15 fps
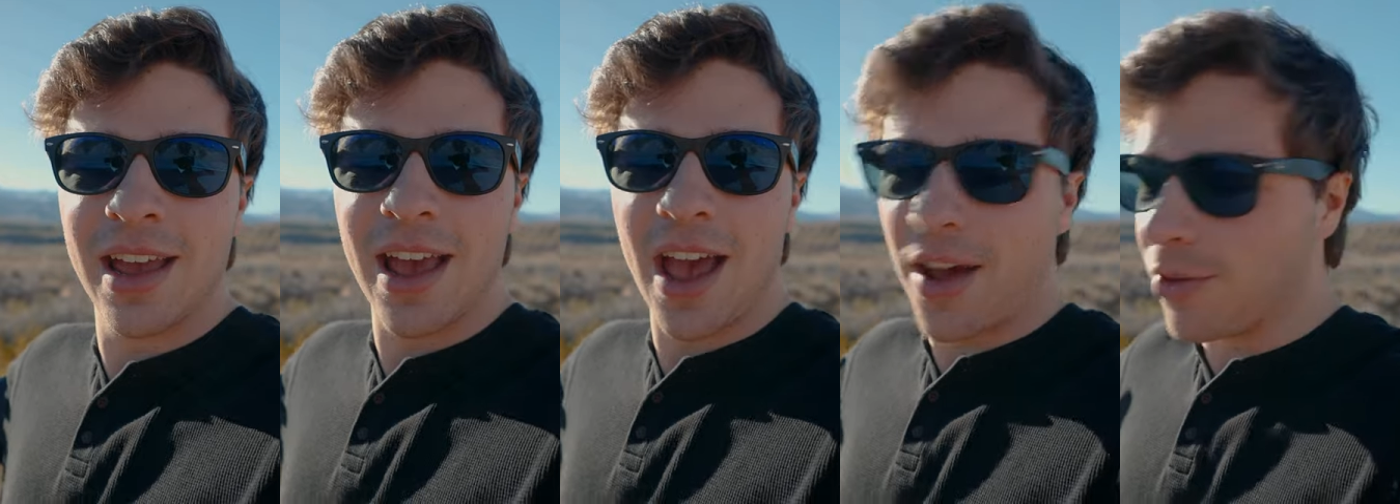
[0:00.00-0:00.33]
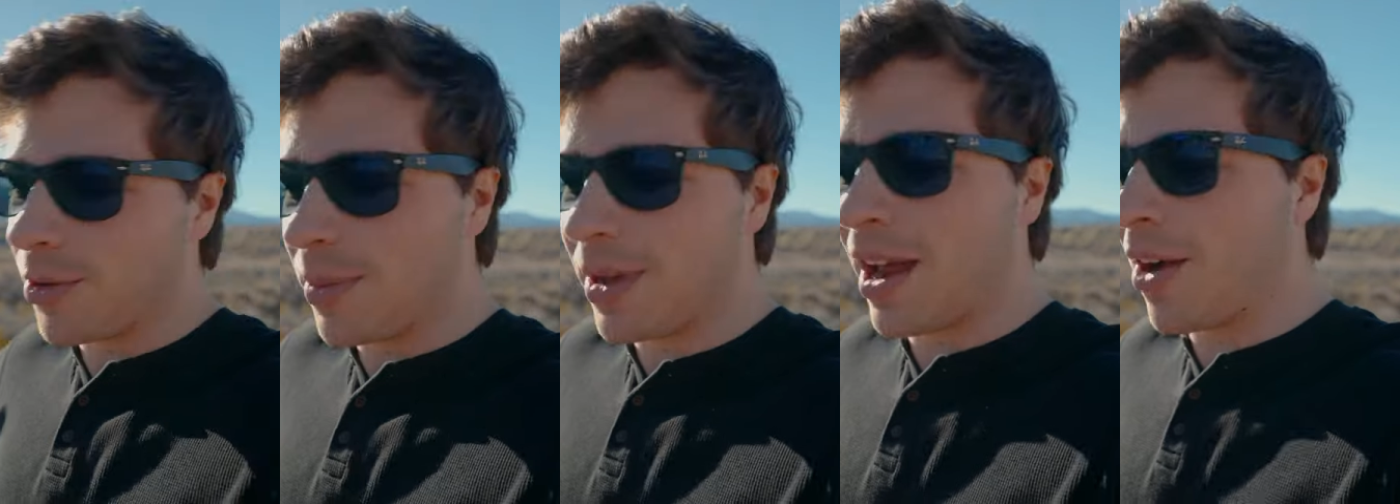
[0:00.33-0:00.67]

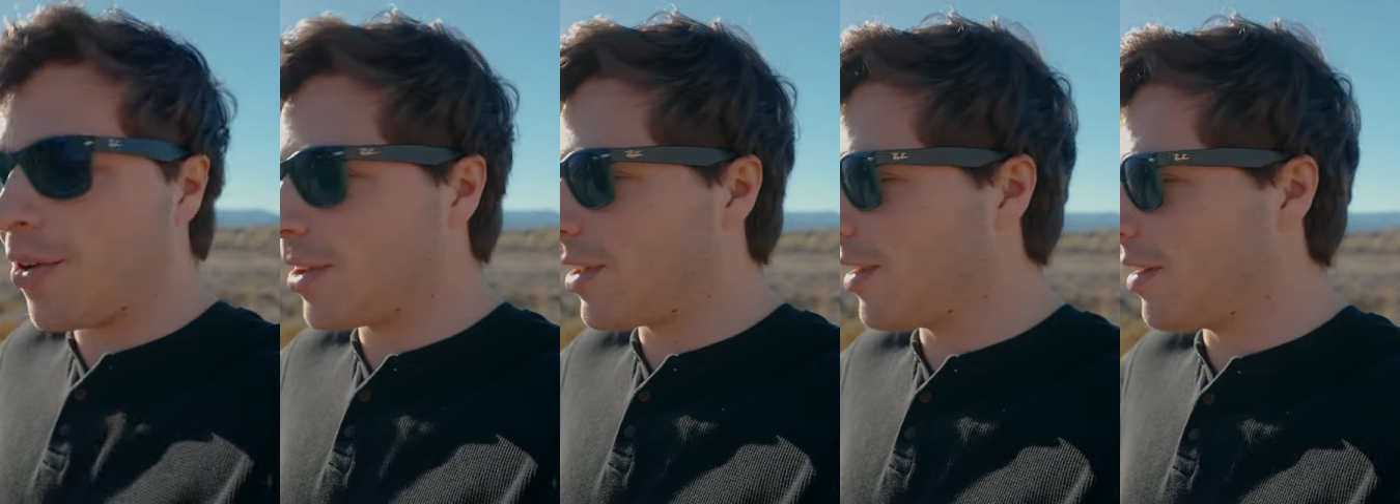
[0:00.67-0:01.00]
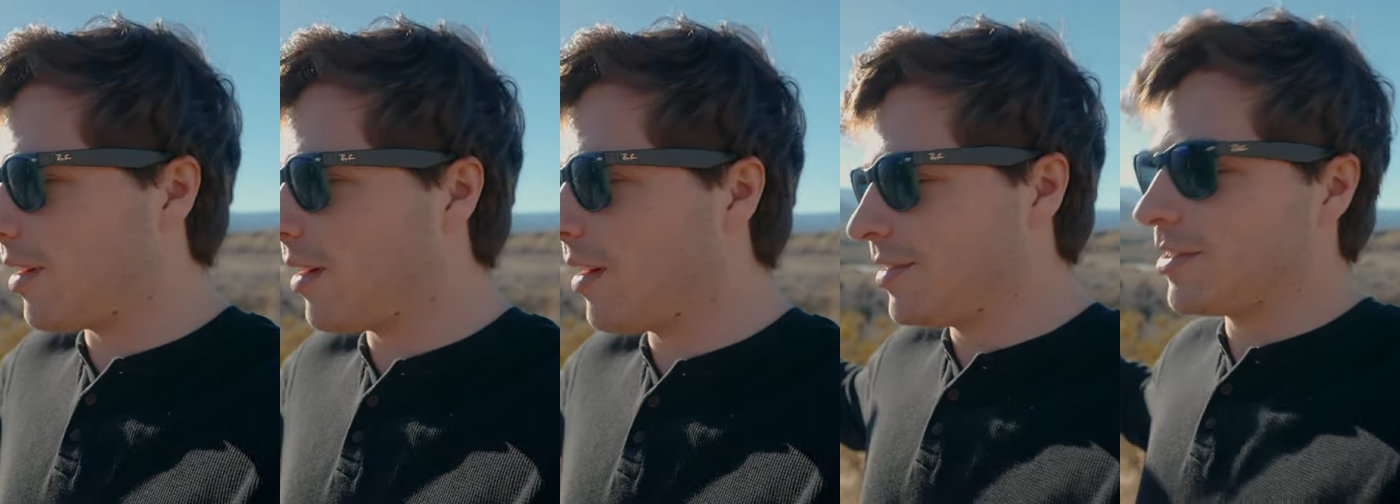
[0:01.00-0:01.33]
ever been out
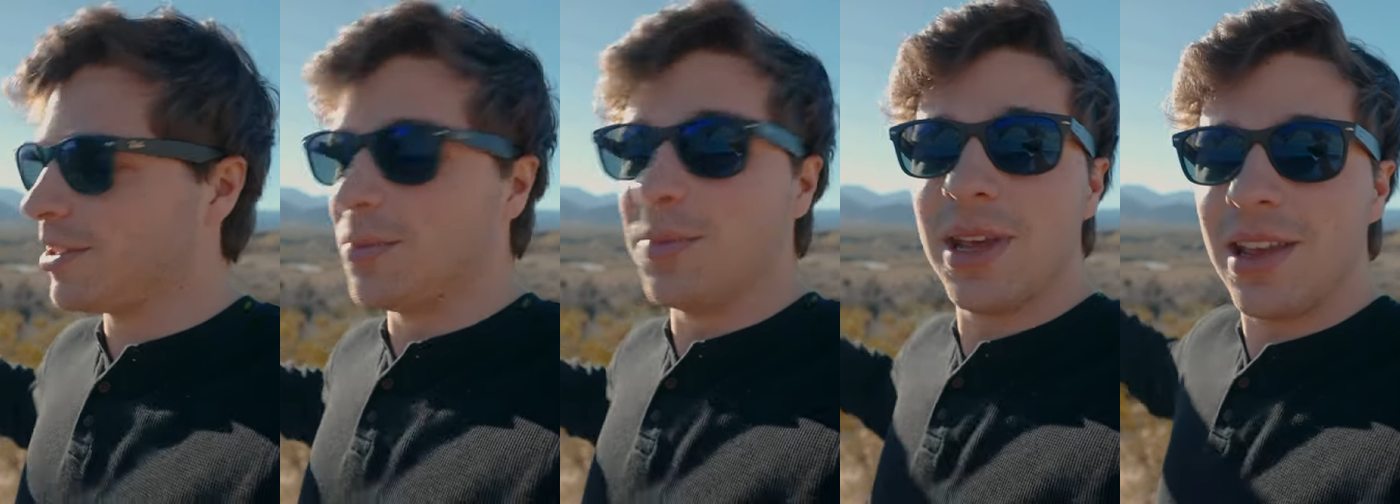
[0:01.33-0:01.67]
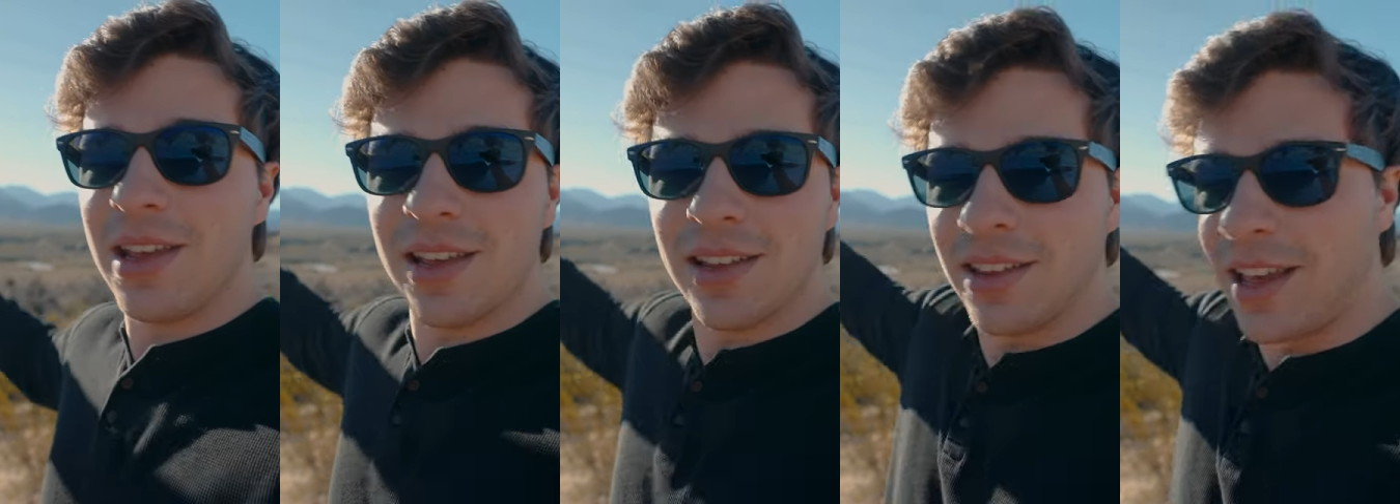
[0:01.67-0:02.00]
here. To
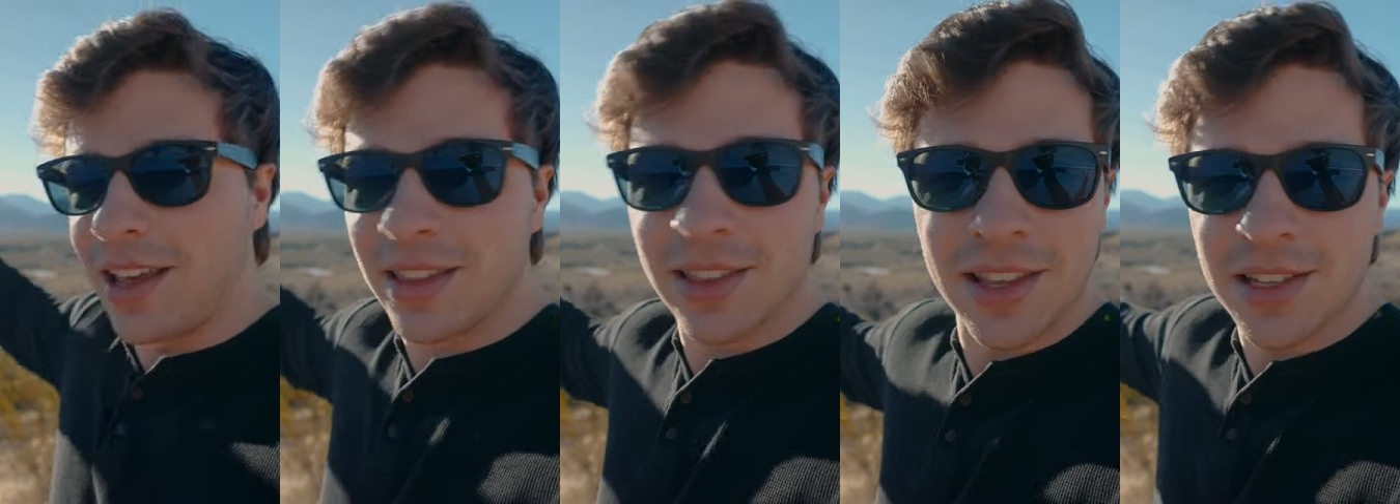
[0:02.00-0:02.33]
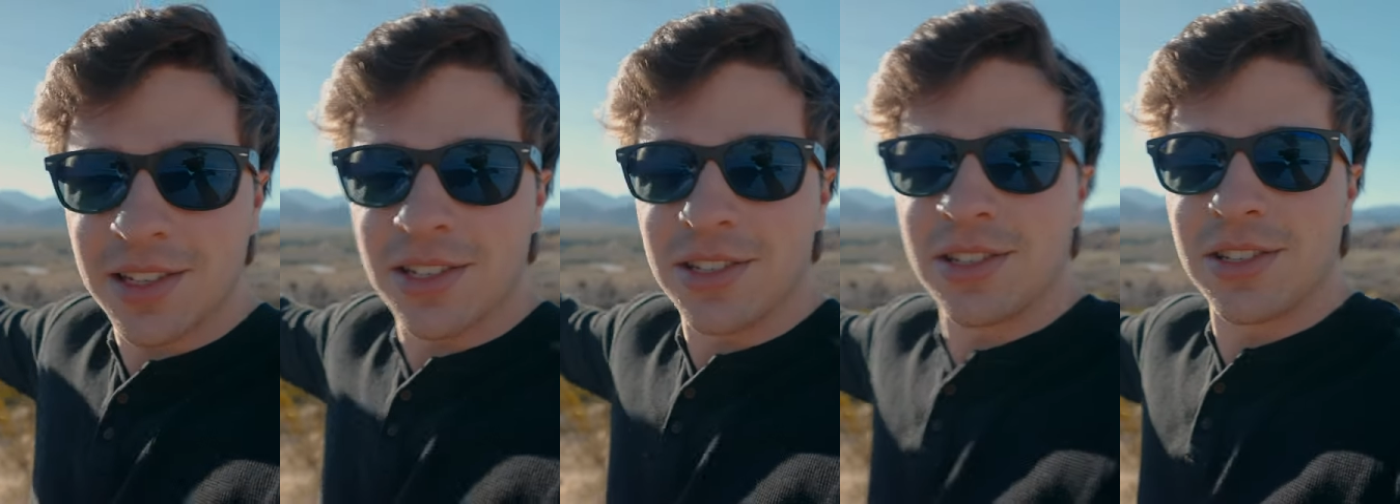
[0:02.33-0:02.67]
me, like,
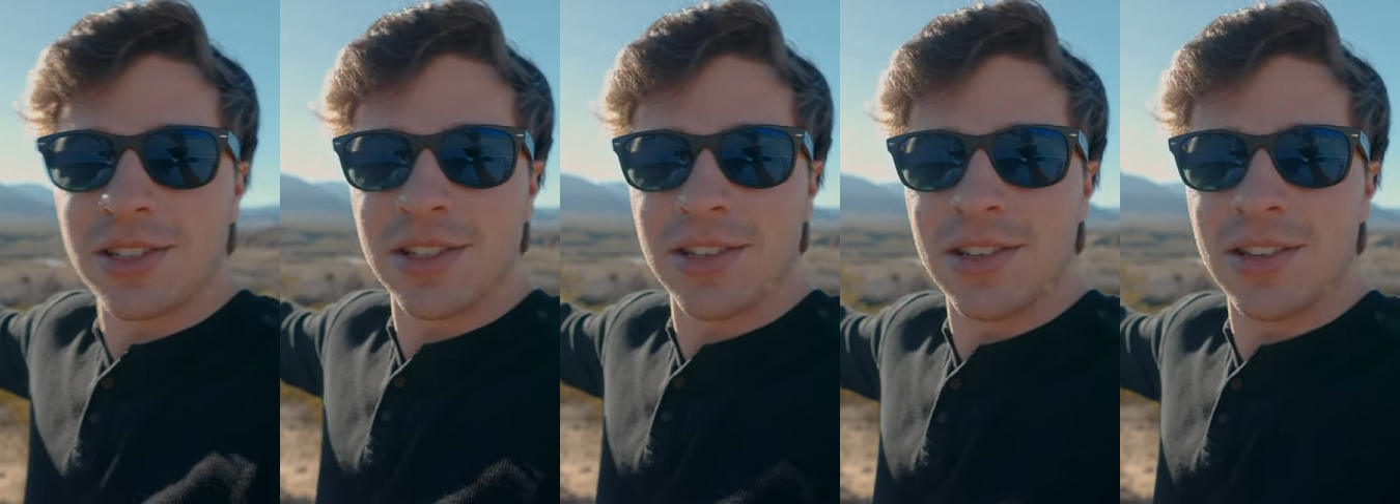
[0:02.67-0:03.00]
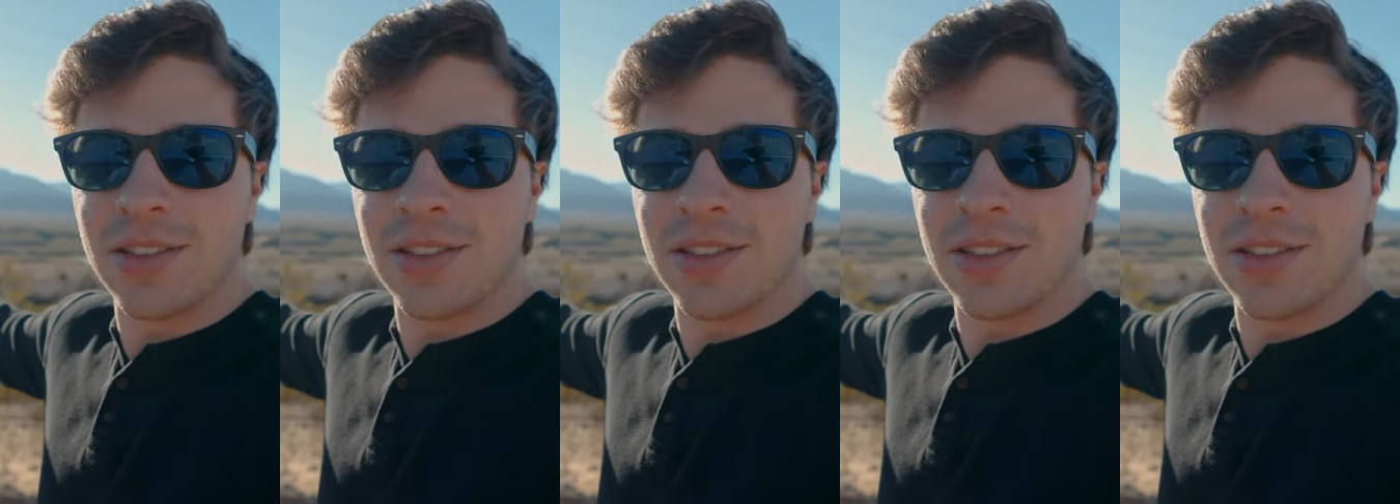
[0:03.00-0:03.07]
this is